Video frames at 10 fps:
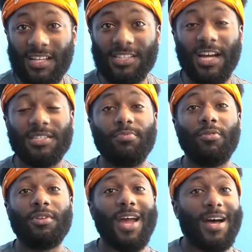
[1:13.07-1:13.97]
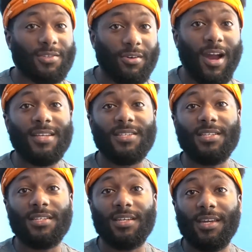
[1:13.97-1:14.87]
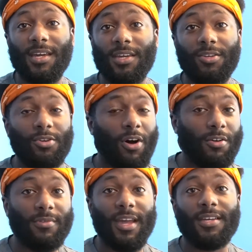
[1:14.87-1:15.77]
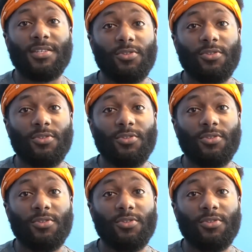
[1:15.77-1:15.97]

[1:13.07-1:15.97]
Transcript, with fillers: Josh Brolin, Oscar Isaac, you know, all them cats.